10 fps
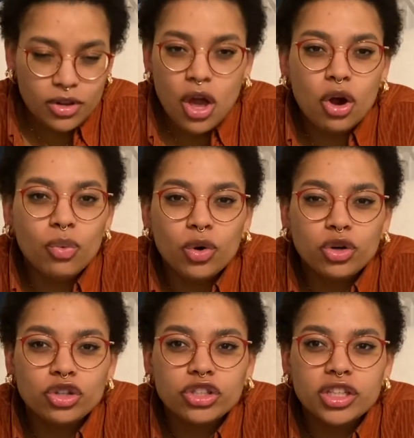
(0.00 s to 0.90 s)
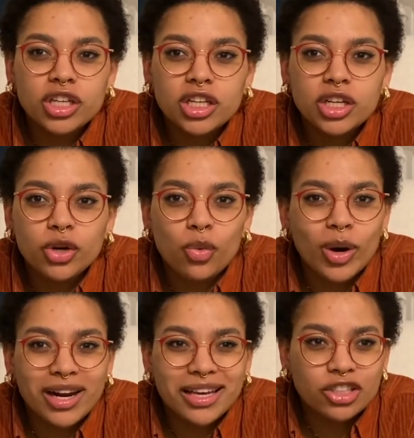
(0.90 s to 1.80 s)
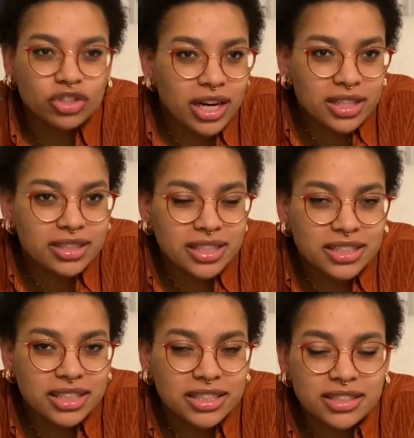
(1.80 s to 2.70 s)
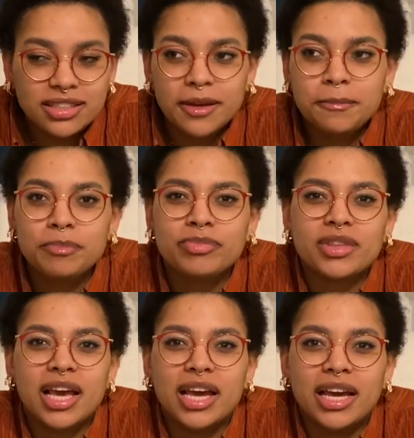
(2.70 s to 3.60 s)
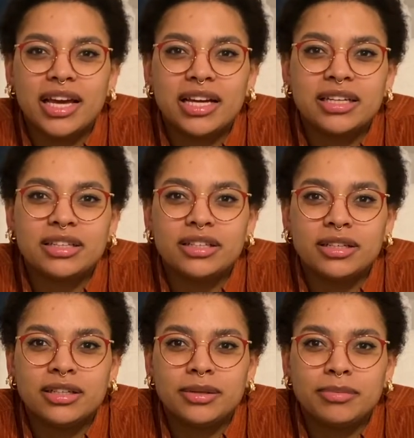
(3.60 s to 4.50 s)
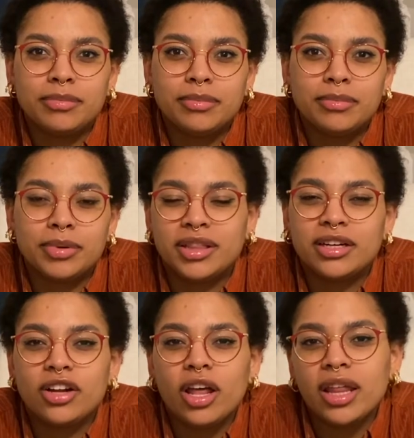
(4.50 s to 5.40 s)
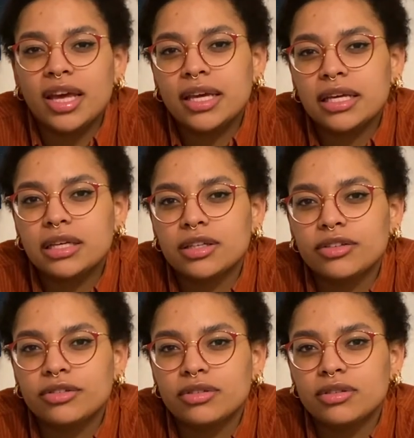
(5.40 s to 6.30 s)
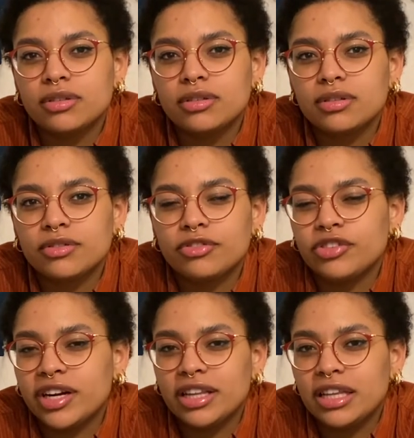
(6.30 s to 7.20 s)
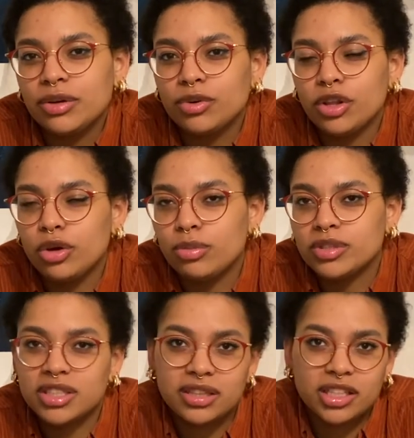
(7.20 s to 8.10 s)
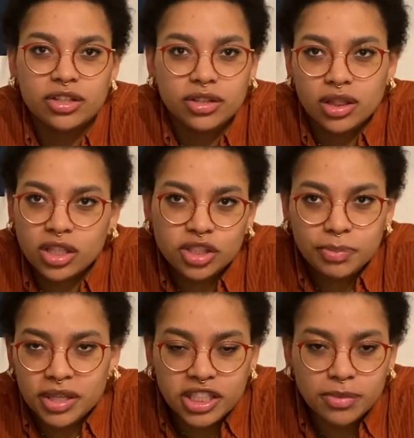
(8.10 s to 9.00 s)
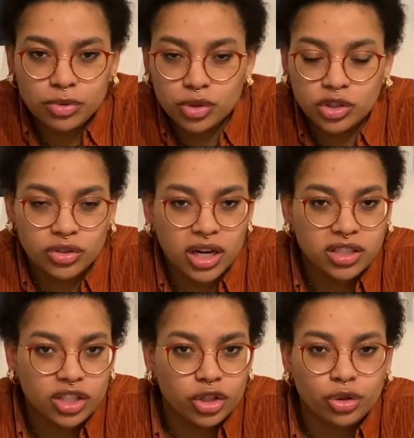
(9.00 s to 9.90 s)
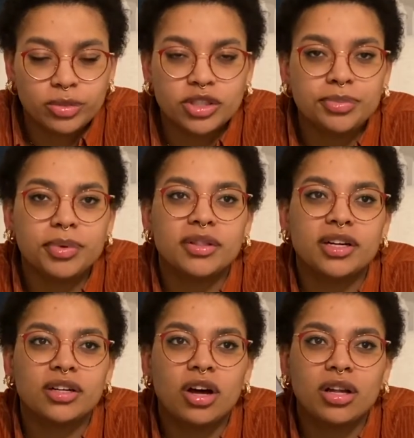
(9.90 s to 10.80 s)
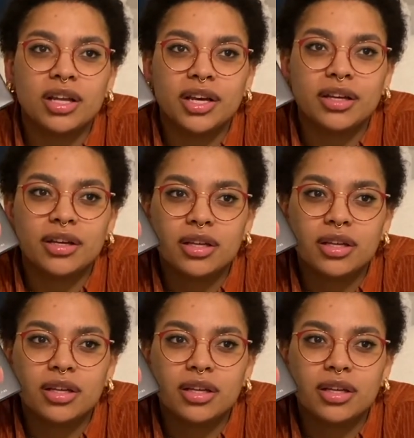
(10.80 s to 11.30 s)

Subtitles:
a world where like dragons exist, and but they're not like friendly with humans. Like there's peace between dragons and humans, but they're not like